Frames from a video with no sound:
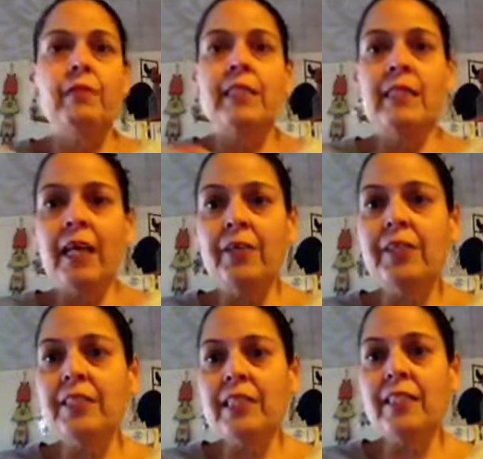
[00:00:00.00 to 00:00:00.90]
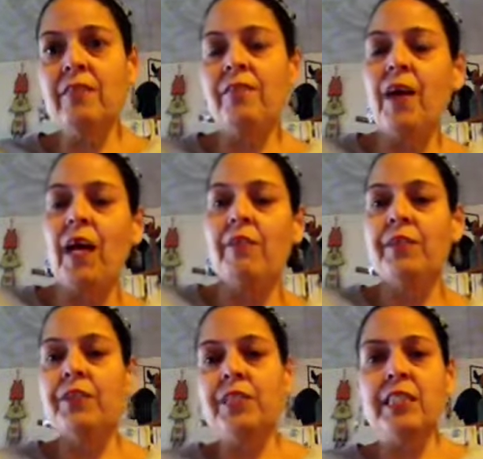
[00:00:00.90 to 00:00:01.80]
is 165,
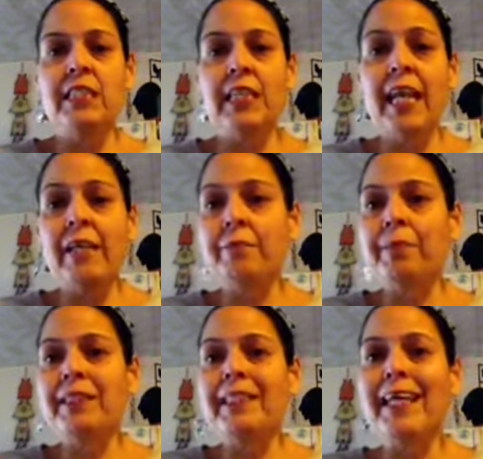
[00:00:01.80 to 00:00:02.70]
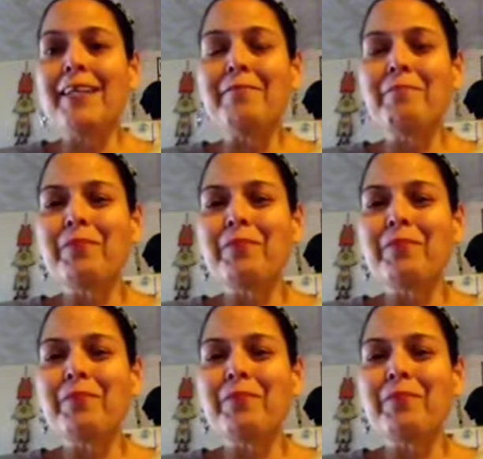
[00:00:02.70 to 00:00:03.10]
168, but yet